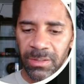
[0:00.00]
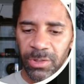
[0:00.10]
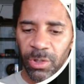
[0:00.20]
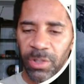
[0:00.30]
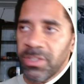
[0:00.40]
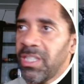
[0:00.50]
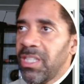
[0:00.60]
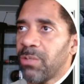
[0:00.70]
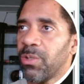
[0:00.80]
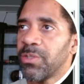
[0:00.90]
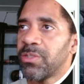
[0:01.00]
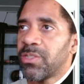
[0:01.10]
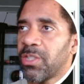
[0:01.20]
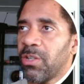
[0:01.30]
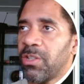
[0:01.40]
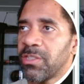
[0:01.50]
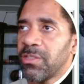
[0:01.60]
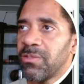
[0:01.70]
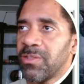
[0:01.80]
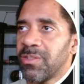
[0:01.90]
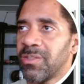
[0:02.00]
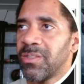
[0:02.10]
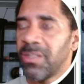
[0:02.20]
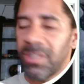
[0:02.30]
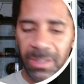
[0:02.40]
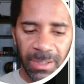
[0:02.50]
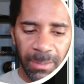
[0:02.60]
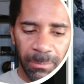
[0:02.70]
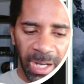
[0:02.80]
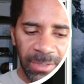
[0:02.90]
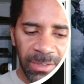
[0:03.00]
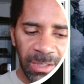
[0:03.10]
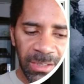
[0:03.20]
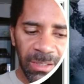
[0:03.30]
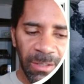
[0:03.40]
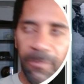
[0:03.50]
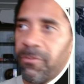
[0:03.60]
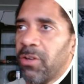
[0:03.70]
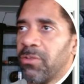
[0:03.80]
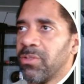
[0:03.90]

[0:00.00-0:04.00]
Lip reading: Choice equals choice modulus 4.